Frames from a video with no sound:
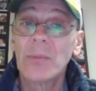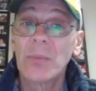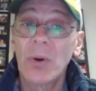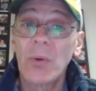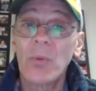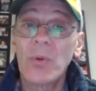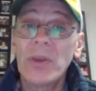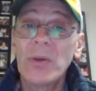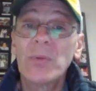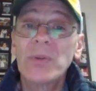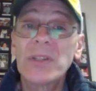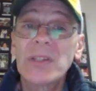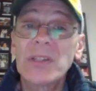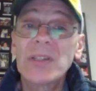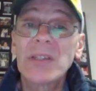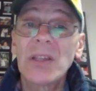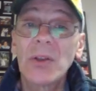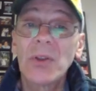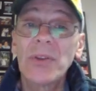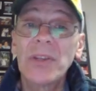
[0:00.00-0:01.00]
But we would
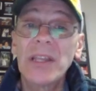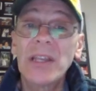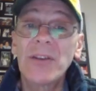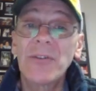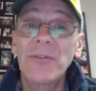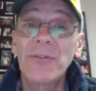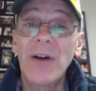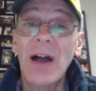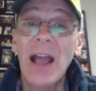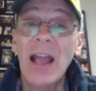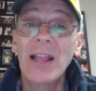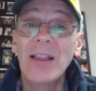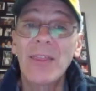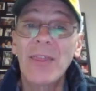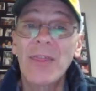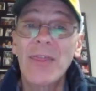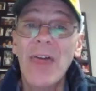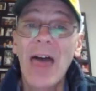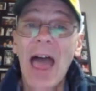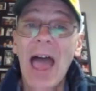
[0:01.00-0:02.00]
still need to
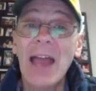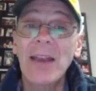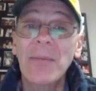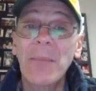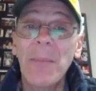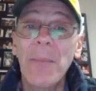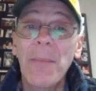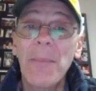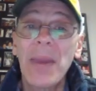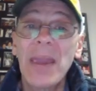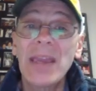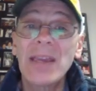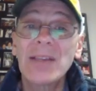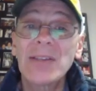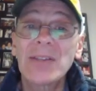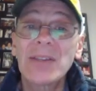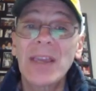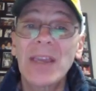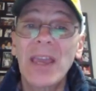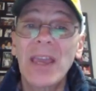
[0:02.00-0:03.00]
find that
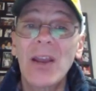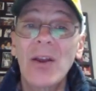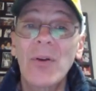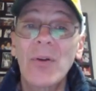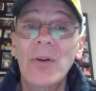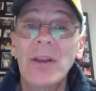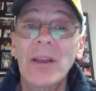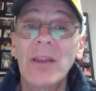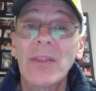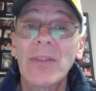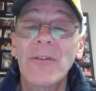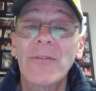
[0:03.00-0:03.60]
base area.